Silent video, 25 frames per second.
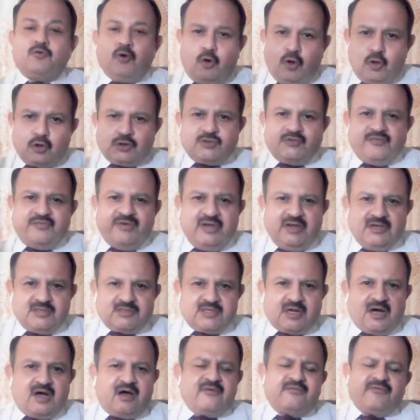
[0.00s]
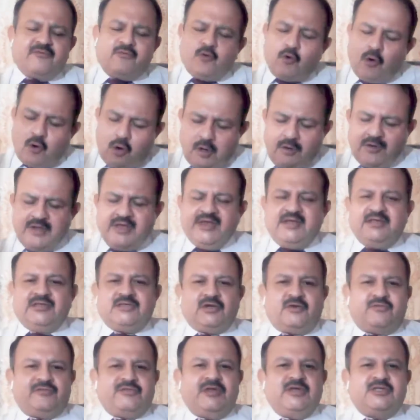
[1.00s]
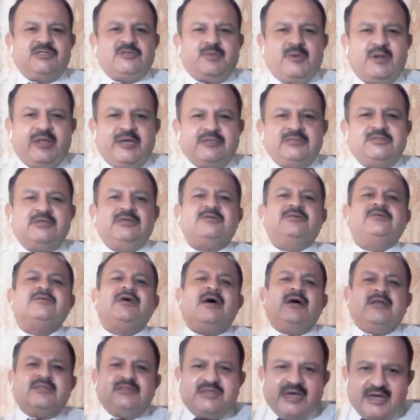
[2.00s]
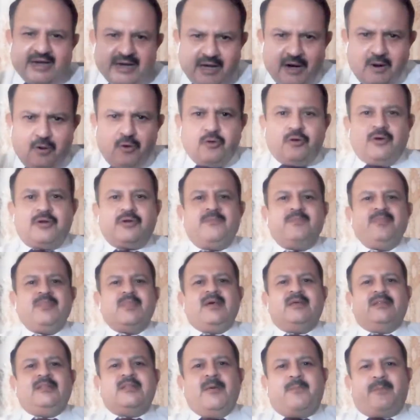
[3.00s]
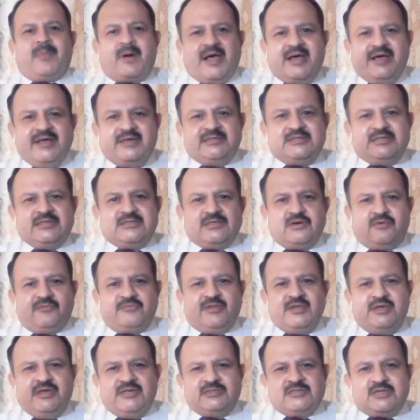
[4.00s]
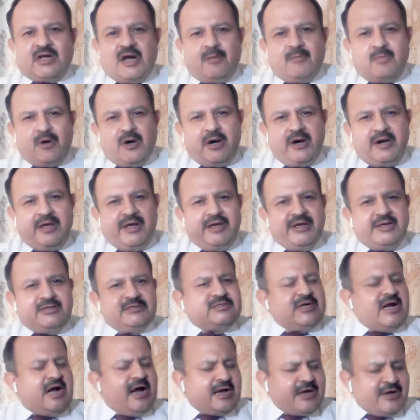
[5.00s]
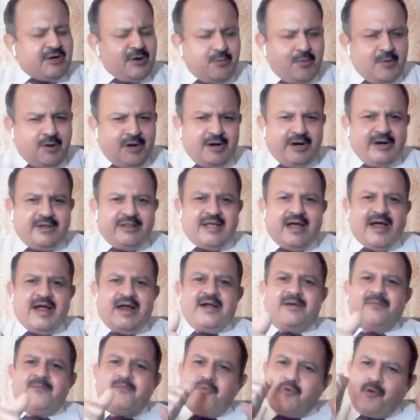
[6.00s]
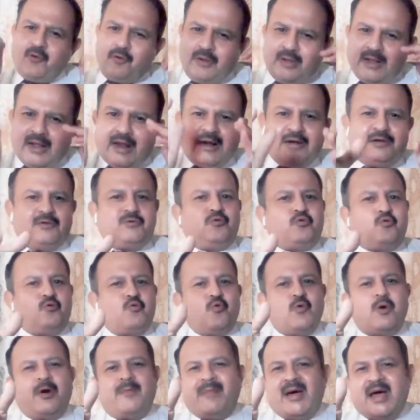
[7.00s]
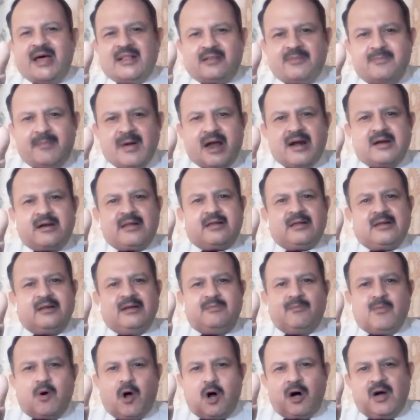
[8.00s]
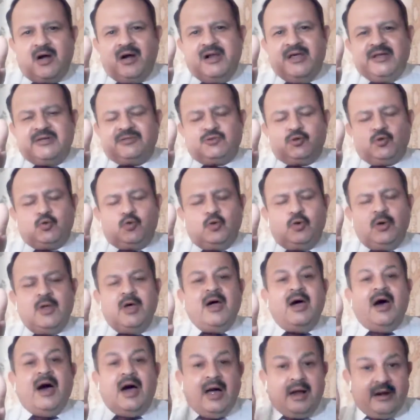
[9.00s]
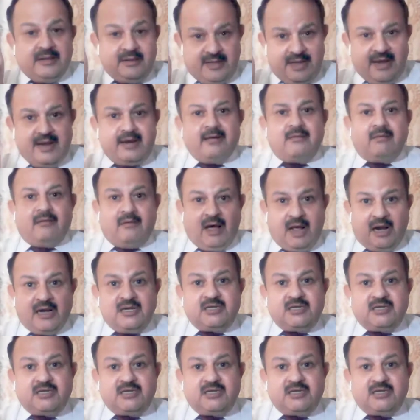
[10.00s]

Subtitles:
those fields of, go to each of these places, check out the prices of these commodities, accumulate that, put that through a mathematical modeling tool, and then